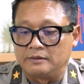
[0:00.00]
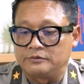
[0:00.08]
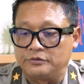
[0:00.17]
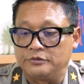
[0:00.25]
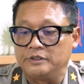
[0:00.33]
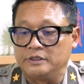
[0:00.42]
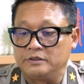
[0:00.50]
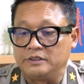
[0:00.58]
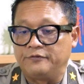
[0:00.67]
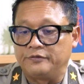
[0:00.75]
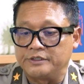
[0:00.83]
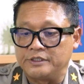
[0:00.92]
through the
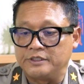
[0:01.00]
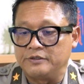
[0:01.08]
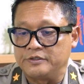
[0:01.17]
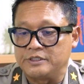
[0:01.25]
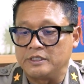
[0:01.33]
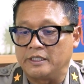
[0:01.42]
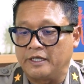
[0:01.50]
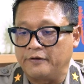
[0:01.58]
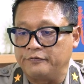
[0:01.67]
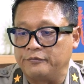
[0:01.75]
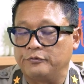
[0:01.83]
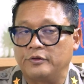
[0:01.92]
diversity we still
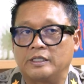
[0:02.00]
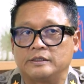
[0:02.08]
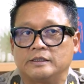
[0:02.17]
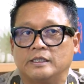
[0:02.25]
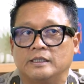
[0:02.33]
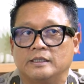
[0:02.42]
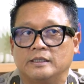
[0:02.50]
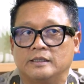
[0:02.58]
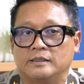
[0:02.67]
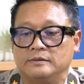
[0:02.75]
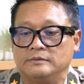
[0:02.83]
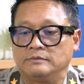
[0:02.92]
have one
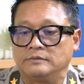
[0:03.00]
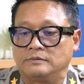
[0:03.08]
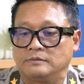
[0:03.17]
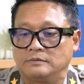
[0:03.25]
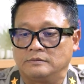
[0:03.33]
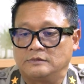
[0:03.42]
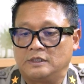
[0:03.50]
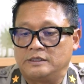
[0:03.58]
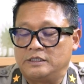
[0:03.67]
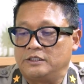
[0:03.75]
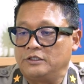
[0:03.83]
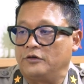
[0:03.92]

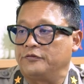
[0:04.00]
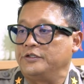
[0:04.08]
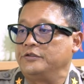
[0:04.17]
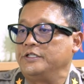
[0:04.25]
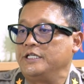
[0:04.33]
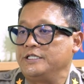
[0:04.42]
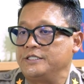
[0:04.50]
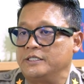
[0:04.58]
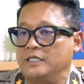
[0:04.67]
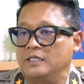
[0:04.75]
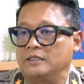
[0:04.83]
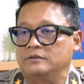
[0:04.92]
density of
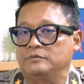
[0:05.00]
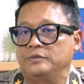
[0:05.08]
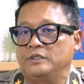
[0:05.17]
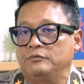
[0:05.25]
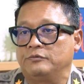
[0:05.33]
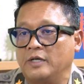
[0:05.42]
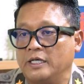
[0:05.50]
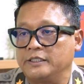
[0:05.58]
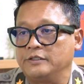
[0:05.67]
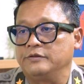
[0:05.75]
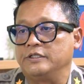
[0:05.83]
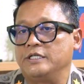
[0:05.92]
Indonesia, to be one
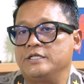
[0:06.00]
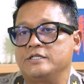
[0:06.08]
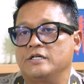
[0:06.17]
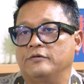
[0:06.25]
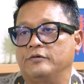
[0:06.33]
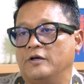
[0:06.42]
Indonesia. We